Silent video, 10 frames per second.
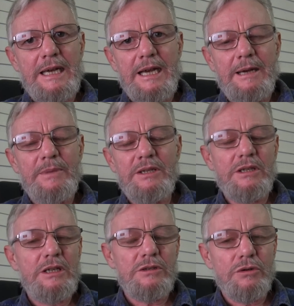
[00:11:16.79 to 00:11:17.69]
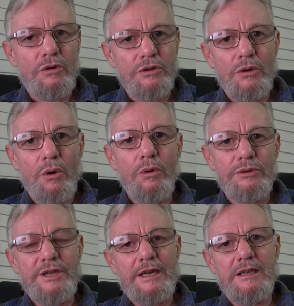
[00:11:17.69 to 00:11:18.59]
It's across
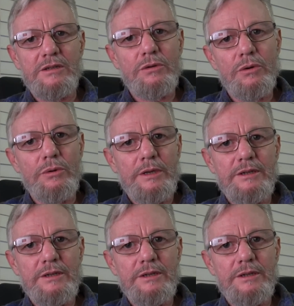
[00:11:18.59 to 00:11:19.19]
all sectors and all